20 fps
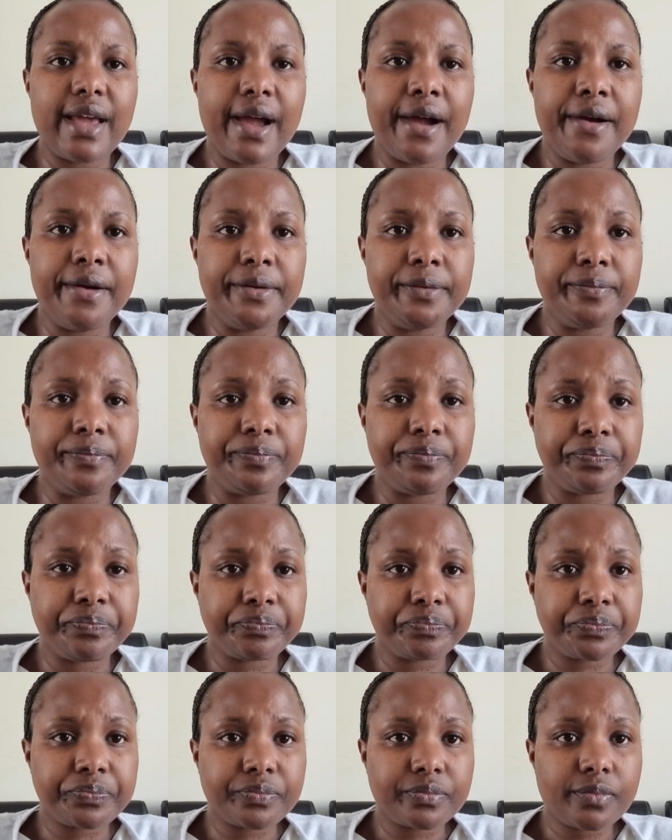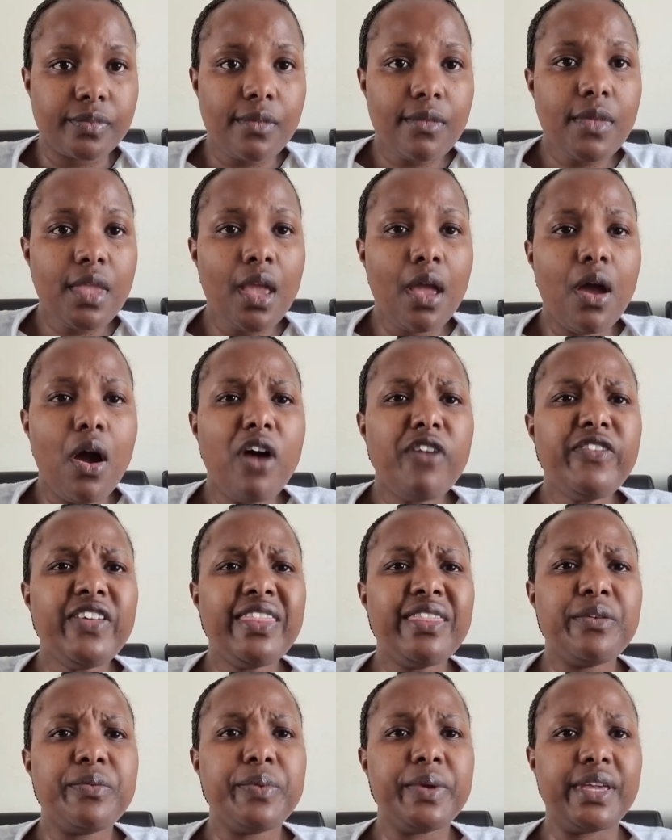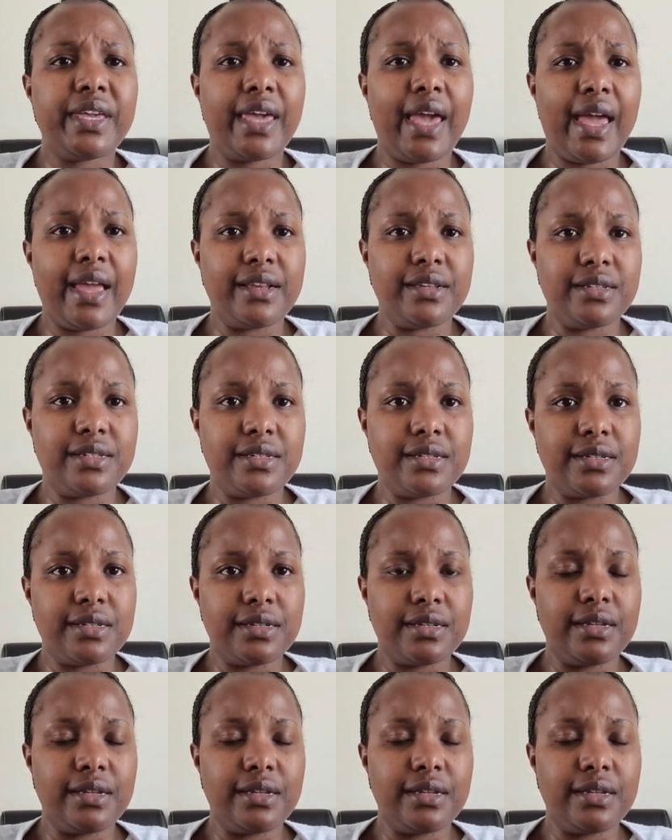over the weekend,